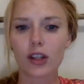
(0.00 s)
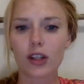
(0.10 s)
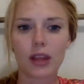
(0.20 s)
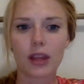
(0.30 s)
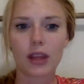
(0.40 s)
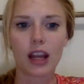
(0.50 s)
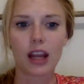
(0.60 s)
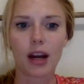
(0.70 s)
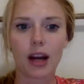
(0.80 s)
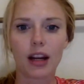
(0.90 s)
with the
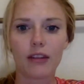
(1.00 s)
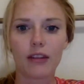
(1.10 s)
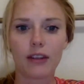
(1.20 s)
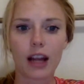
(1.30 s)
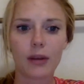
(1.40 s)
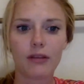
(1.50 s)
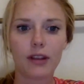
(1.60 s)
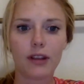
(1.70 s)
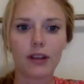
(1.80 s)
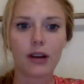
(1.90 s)
American flag being
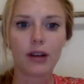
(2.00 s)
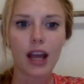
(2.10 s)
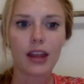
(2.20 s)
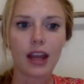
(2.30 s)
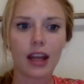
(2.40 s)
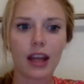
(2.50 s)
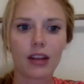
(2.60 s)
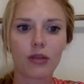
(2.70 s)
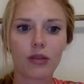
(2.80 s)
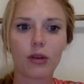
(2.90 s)
flown, and then
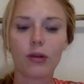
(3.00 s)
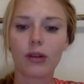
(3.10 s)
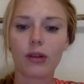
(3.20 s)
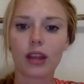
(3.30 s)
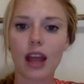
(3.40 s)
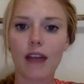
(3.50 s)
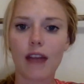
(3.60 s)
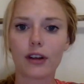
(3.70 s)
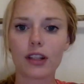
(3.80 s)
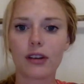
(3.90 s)
through the
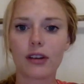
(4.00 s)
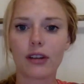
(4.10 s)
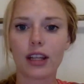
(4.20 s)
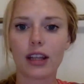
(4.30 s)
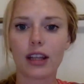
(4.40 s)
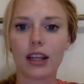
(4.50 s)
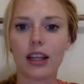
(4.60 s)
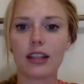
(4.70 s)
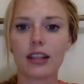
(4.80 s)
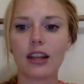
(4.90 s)
efforts of everything that
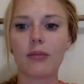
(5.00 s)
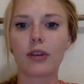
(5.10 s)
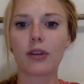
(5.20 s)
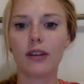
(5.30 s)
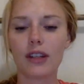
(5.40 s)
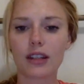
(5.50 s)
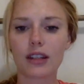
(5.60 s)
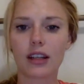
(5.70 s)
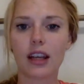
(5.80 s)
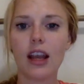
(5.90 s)
he has done
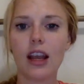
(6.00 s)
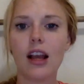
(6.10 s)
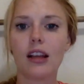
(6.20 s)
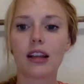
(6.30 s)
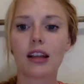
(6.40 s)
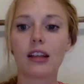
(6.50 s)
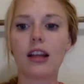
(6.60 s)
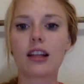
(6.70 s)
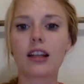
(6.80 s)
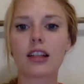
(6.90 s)
previously, like the
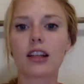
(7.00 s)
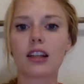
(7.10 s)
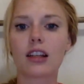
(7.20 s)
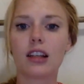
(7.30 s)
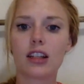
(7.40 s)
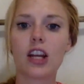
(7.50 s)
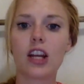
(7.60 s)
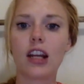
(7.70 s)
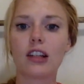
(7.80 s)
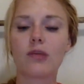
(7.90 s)
legislation is
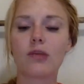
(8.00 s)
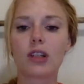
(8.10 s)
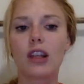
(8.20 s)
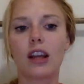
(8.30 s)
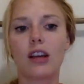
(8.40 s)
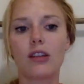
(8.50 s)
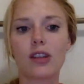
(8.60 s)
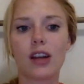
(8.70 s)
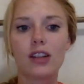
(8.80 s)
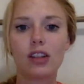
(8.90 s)
changed, which then goes
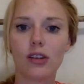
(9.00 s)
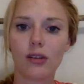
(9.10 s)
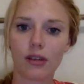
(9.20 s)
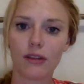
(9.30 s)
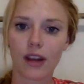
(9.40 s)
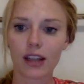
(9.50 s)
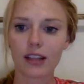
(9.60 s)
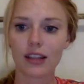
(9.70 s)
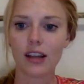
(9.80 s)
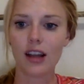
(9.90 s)
on to
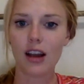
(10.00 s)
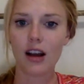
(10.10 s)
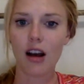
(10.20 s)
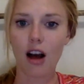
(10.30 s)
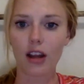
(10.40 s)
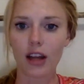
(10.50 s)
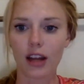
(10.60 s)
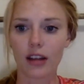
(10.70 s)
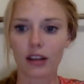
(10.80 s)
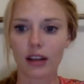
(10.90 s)
affect all the
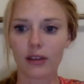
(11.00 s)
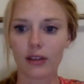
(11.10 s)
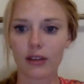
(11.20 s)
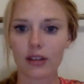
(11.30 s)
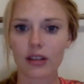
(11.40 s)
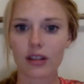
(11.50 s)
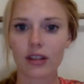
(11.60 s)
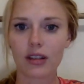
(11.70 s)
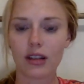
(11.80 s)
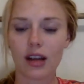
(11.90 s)
other levels
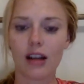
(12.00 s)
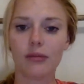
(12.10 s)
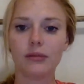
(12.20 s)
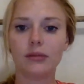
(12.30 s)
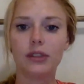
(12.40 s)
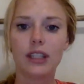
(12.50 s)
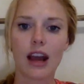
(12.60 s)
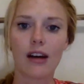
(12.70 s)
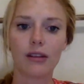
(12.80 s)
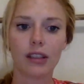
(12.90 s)
um,
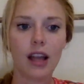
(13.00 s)
down.